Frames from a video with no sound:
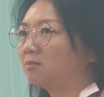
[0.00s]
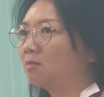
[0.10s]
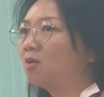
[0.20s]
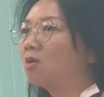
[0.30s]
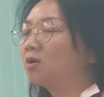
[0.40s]

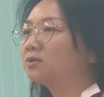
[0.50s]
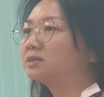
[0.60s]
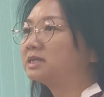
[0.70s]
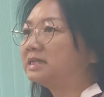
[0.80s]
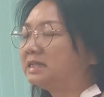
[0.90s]
more on
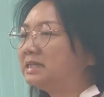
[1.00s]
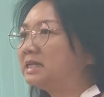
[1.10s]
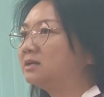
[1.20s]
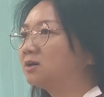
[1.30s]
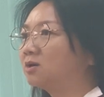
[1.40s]
the
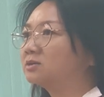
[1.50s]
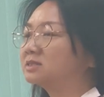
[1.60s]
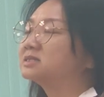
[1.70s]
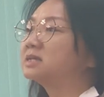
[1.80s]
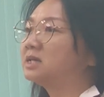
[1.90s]
leading on the
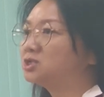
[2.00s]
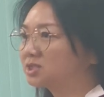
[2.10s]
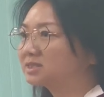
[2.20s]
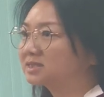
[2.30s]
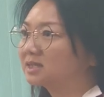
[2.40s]
stages.